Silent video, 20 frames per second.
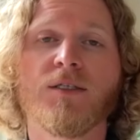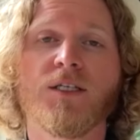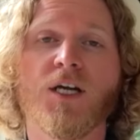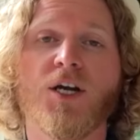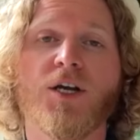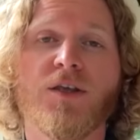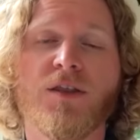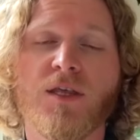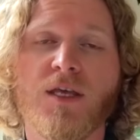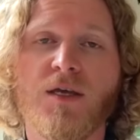
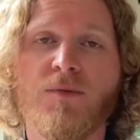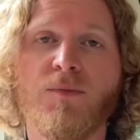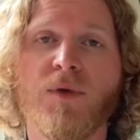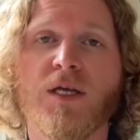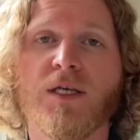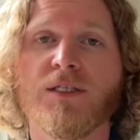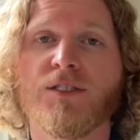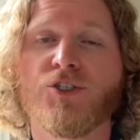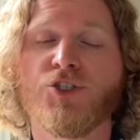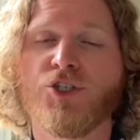Dark Theme
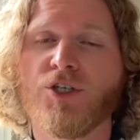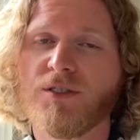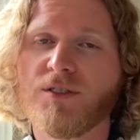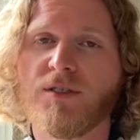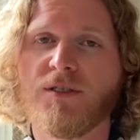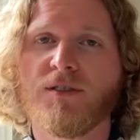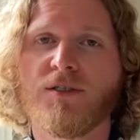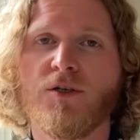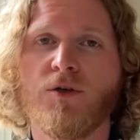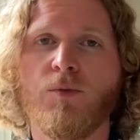is just
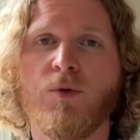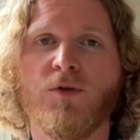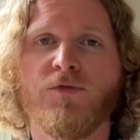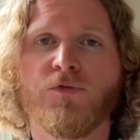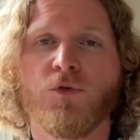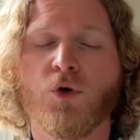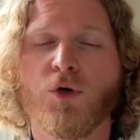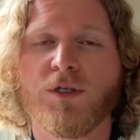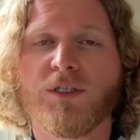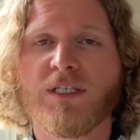as suitable
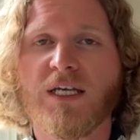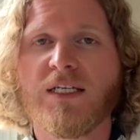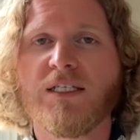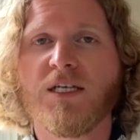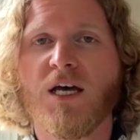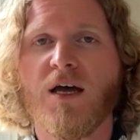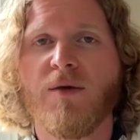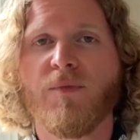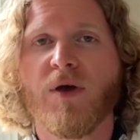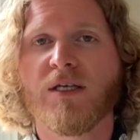for
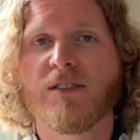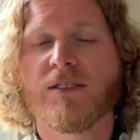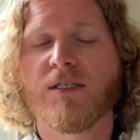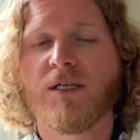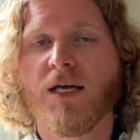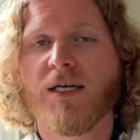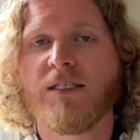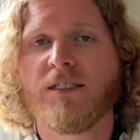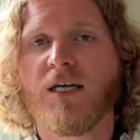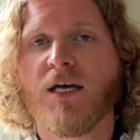daytime as
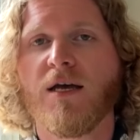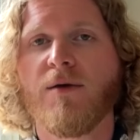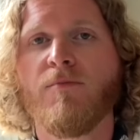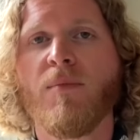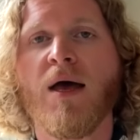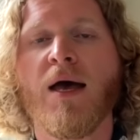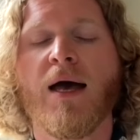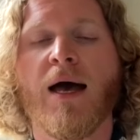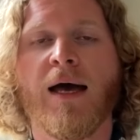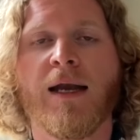nighttime
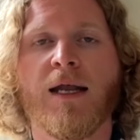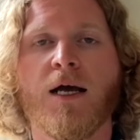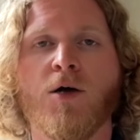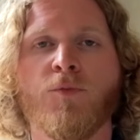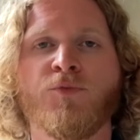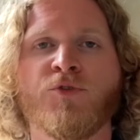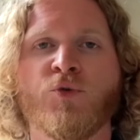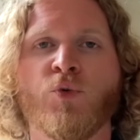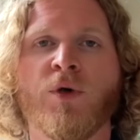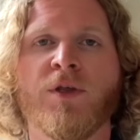and
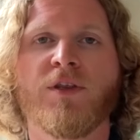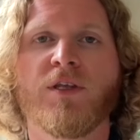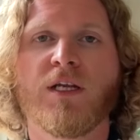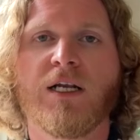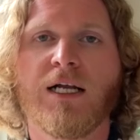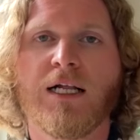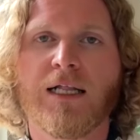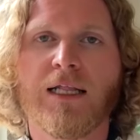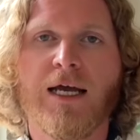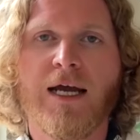helps
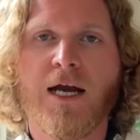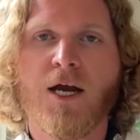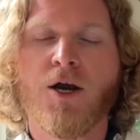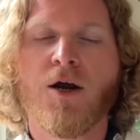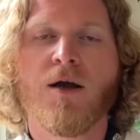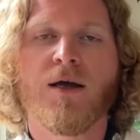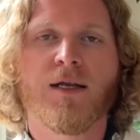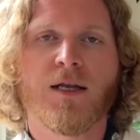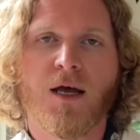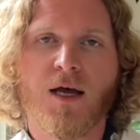with glare
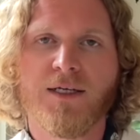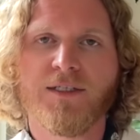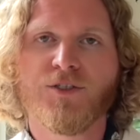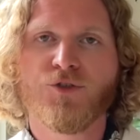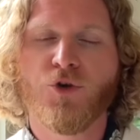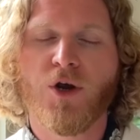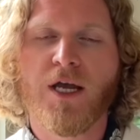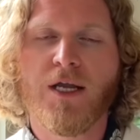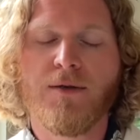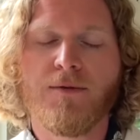and eye
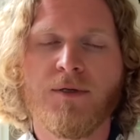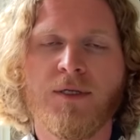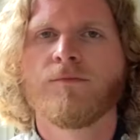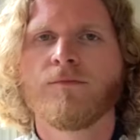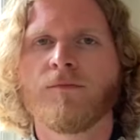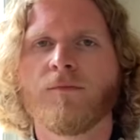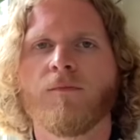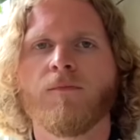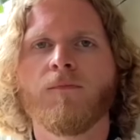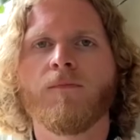strain.
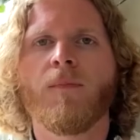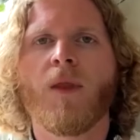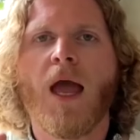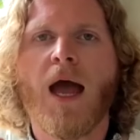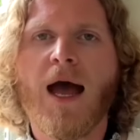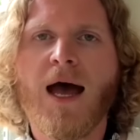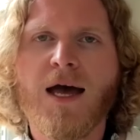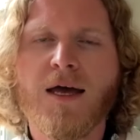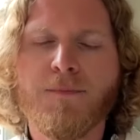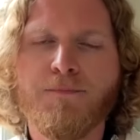
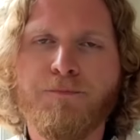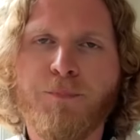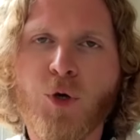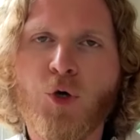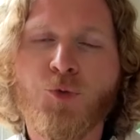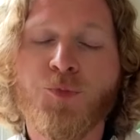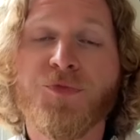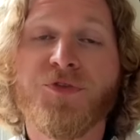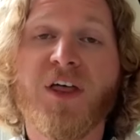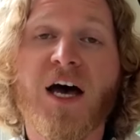And
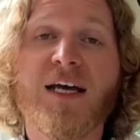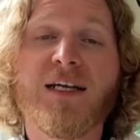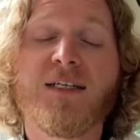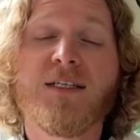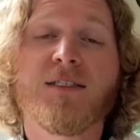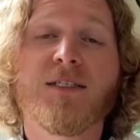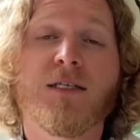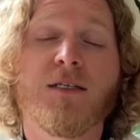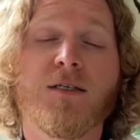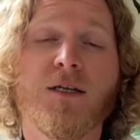boom, that
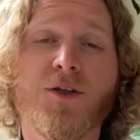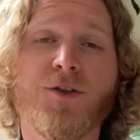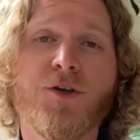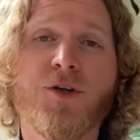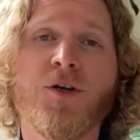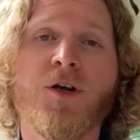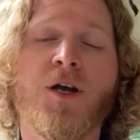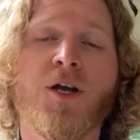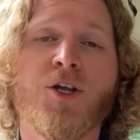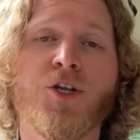is
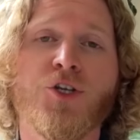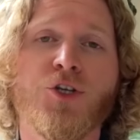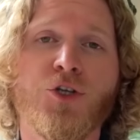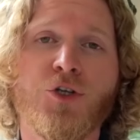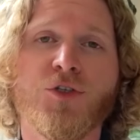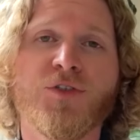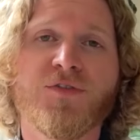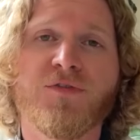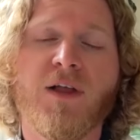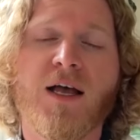another
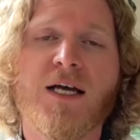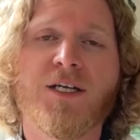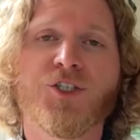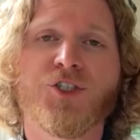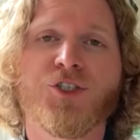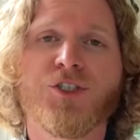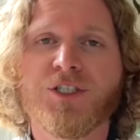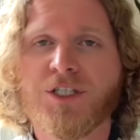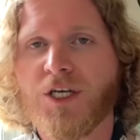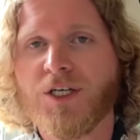
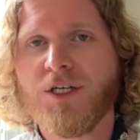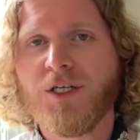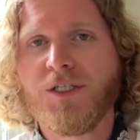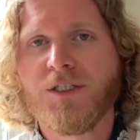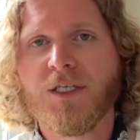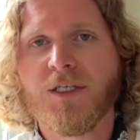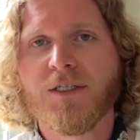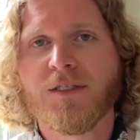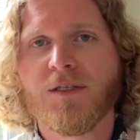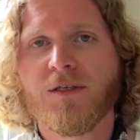newsflash done and
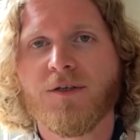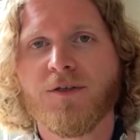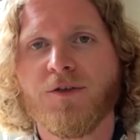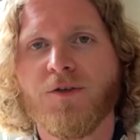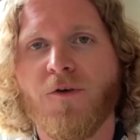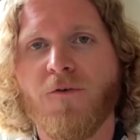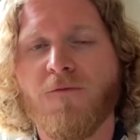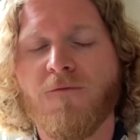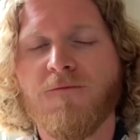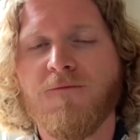
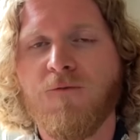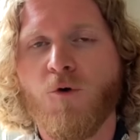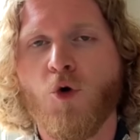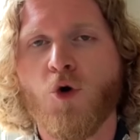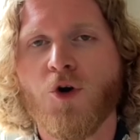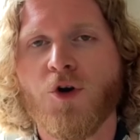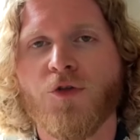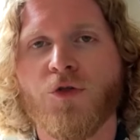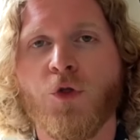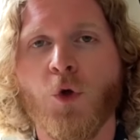dusted
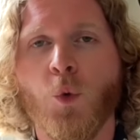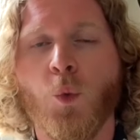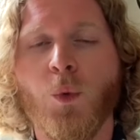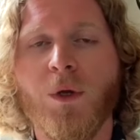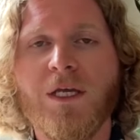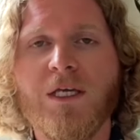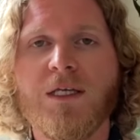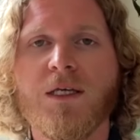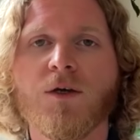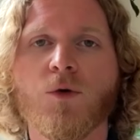for the
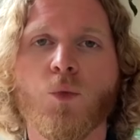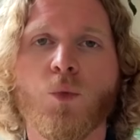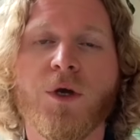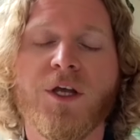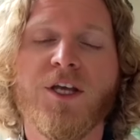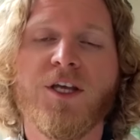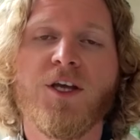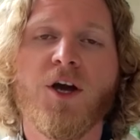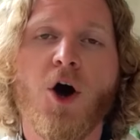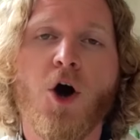week.
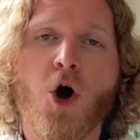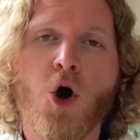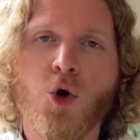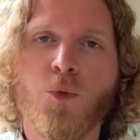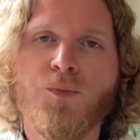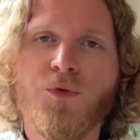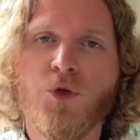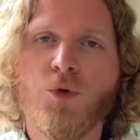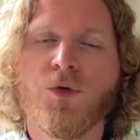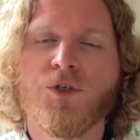We
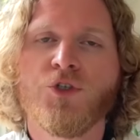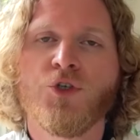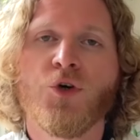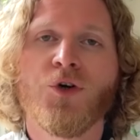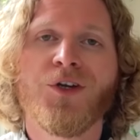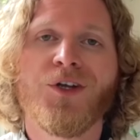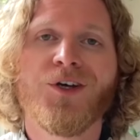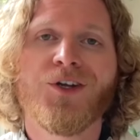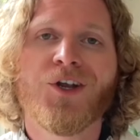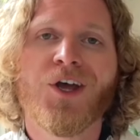hope you
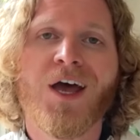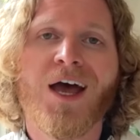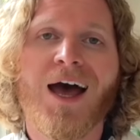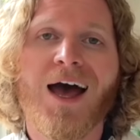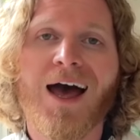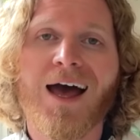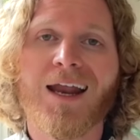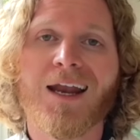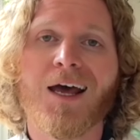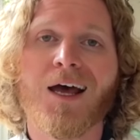enjoyed it,
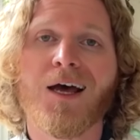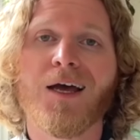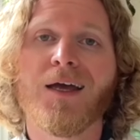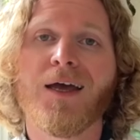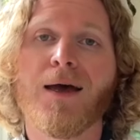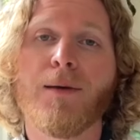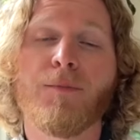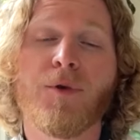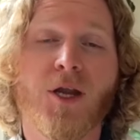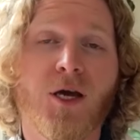and I
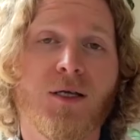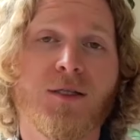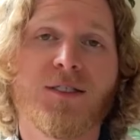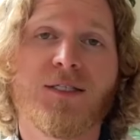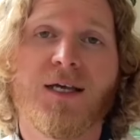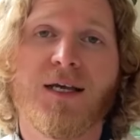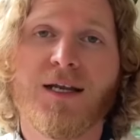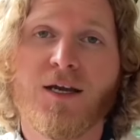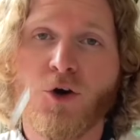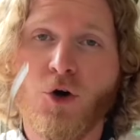am not
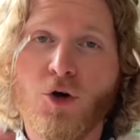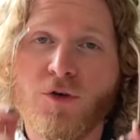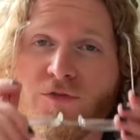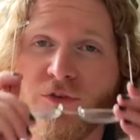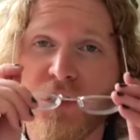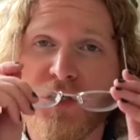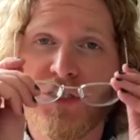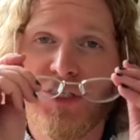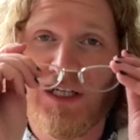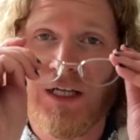signing
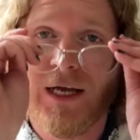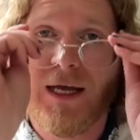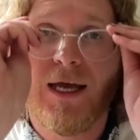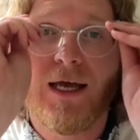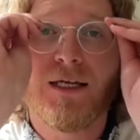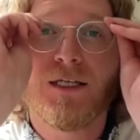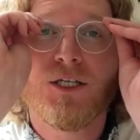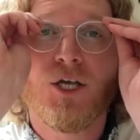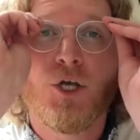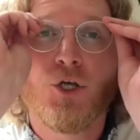off until I
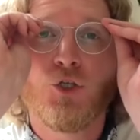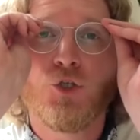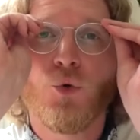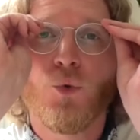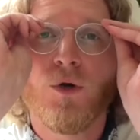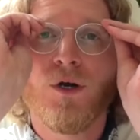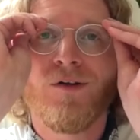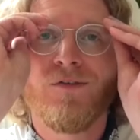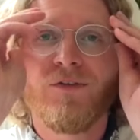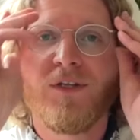get to
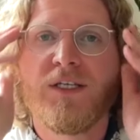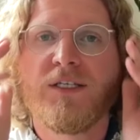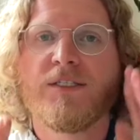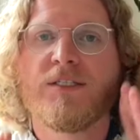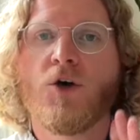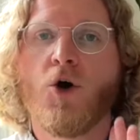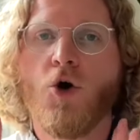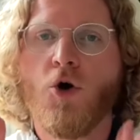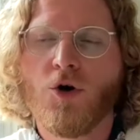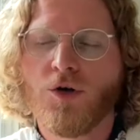one of
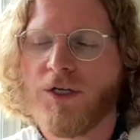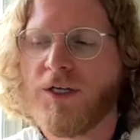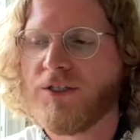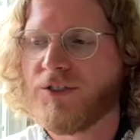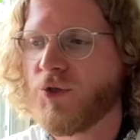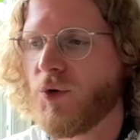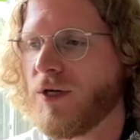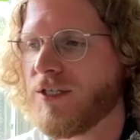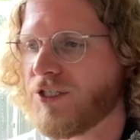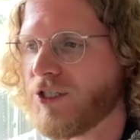these
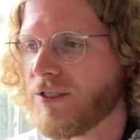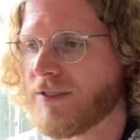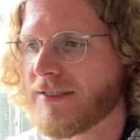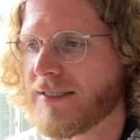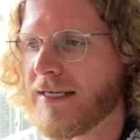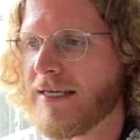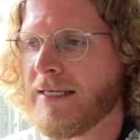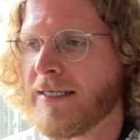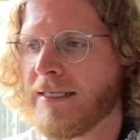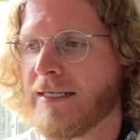audience questions.